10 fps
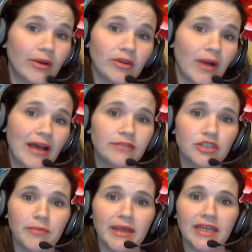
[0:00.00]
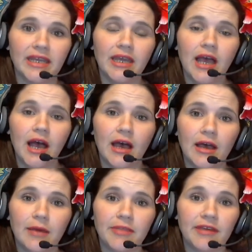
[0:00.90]
I don't have too many
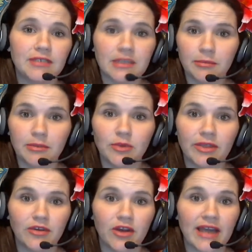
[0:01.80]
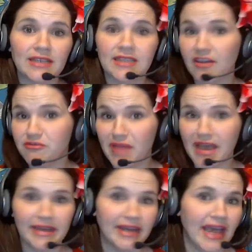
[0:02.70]
that have slipped between the cracks that I've
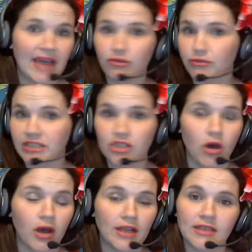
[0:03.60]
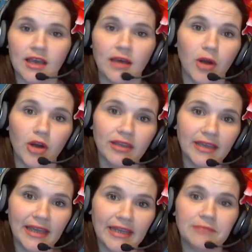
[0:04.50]
met and I haven't retaught,
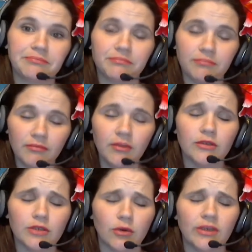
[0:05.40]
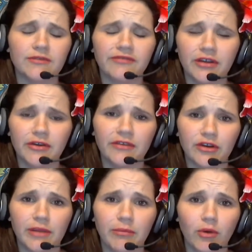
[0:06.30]
hardly any. So it's very,
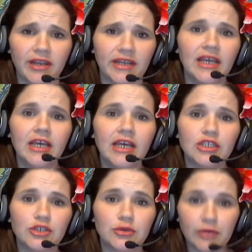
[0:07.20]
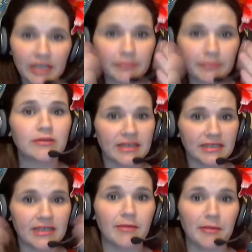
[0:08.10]
very important to keep those
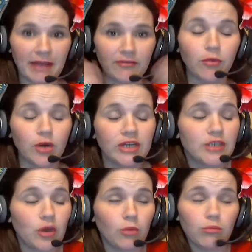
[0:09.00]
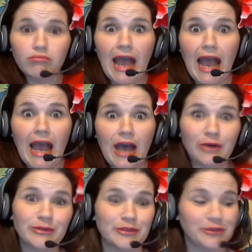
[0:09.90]
kids coming back for more. So
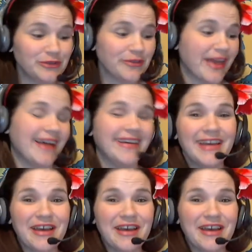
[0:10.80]
how do you do that?